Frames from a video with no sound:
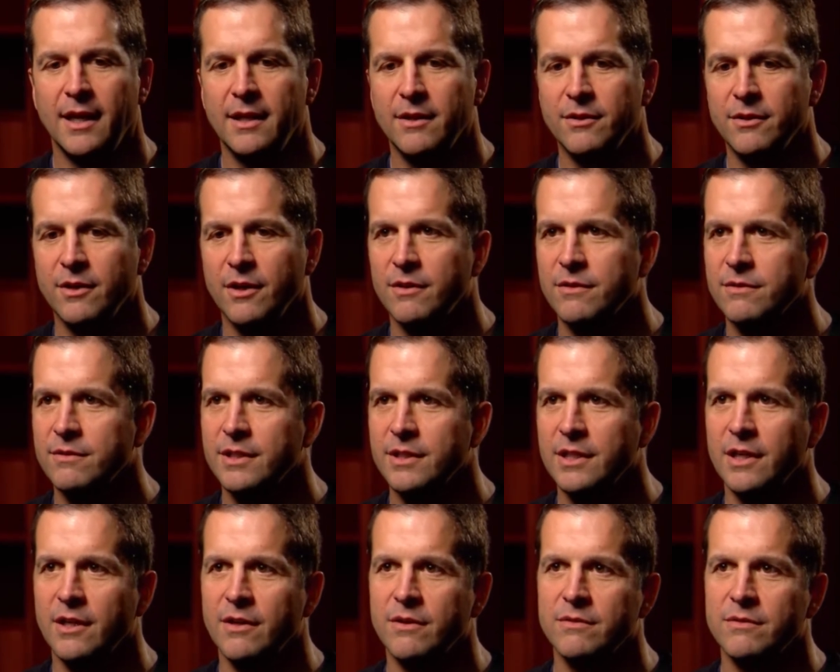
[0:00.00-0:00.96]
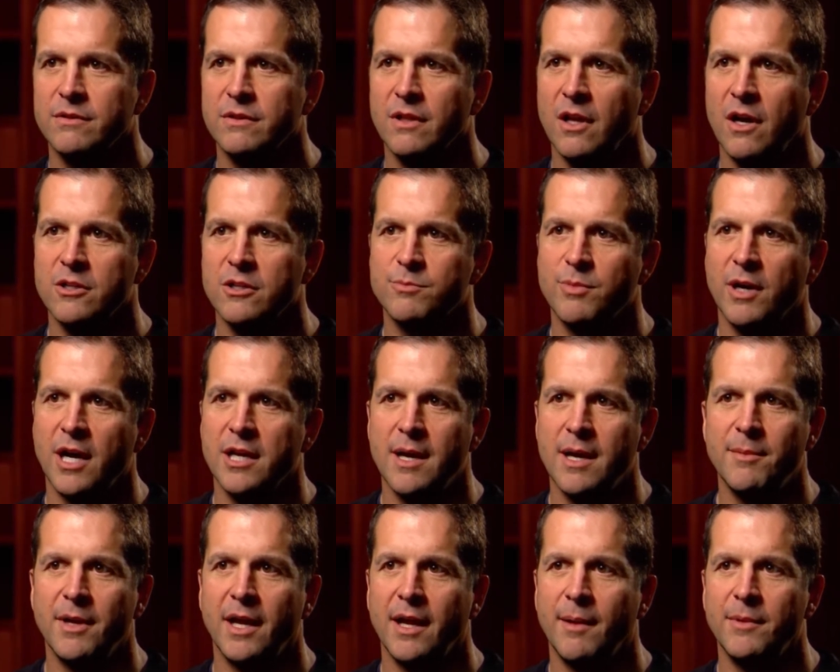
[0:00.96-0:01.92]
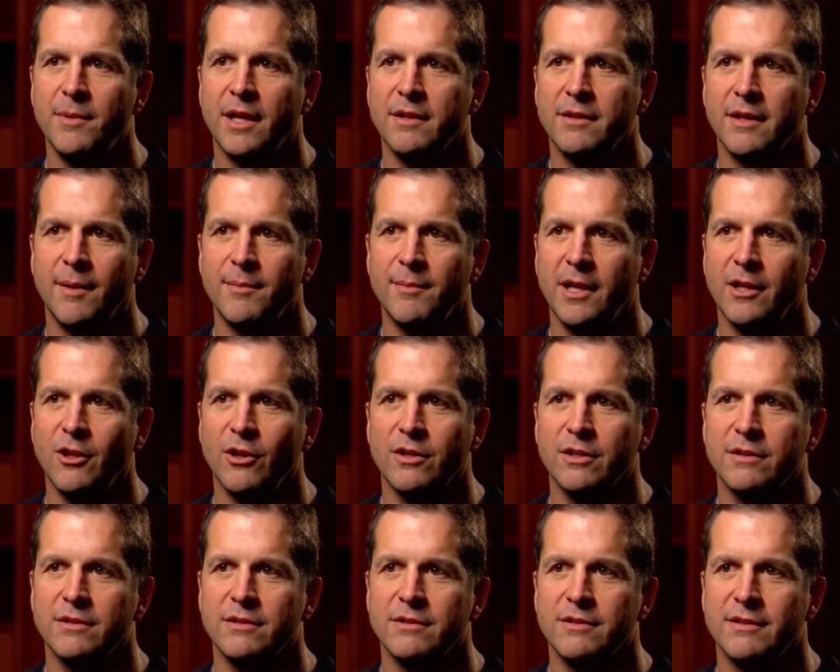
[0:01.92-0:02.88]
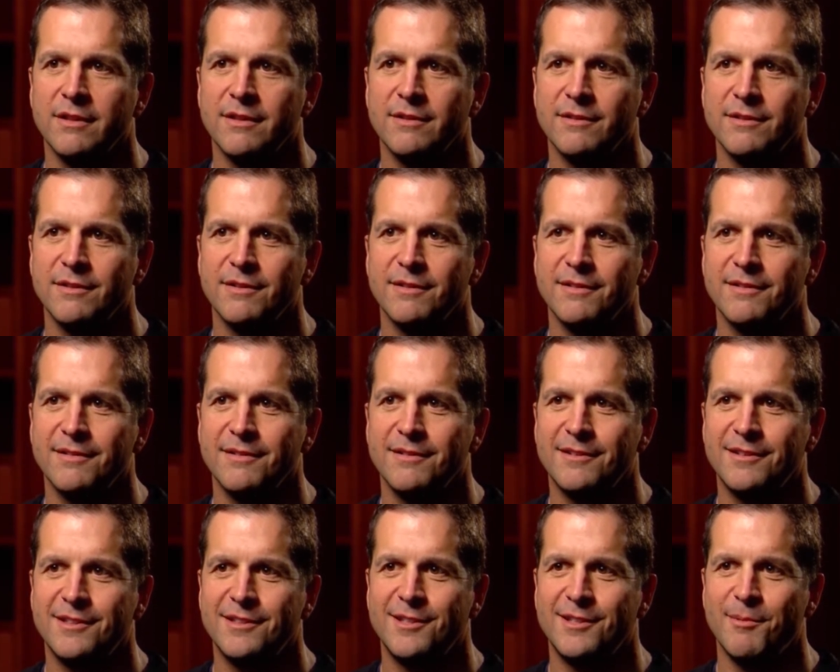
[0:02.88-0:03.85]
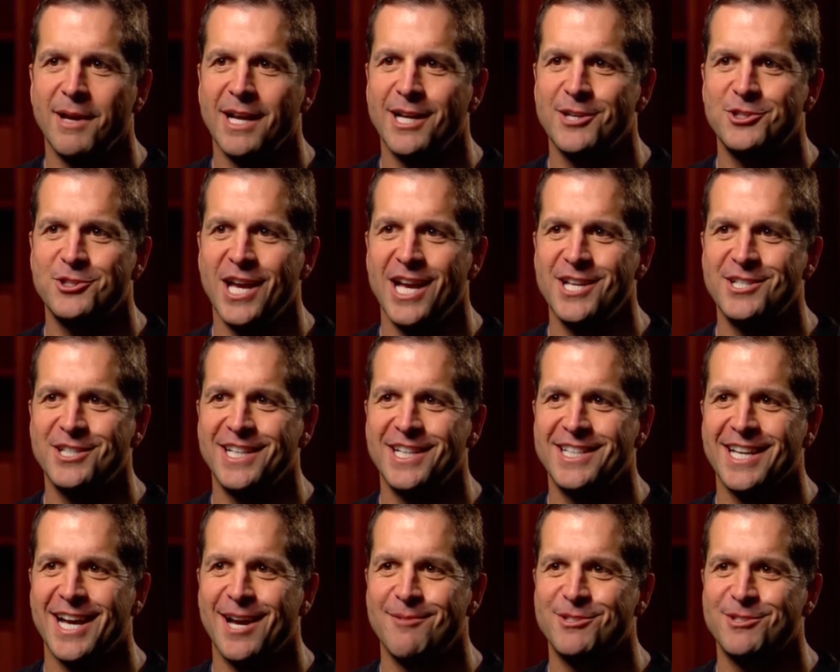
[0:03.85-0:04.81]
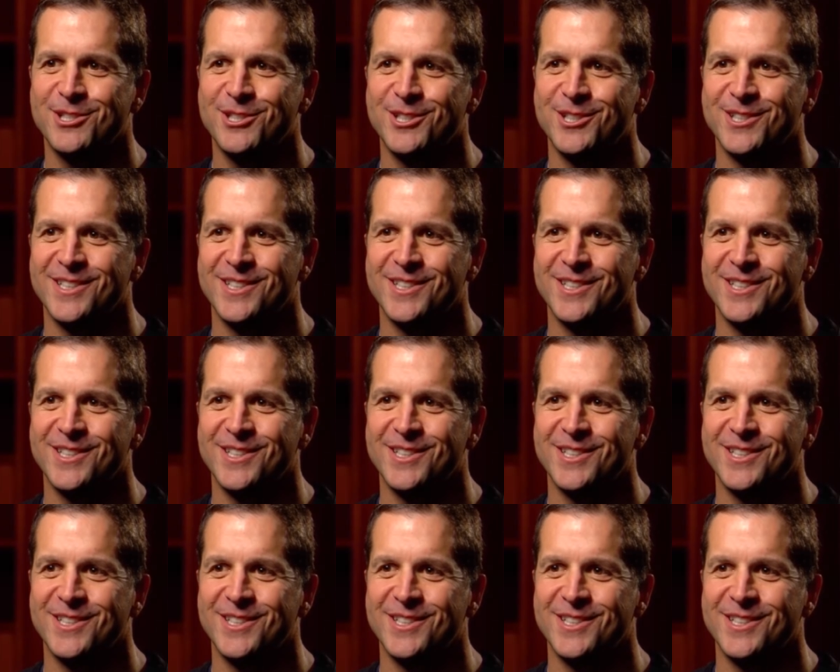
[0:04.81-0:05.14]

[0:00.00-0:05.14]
I don't know. Long as possible. I'm not looking to make a change anytime soon.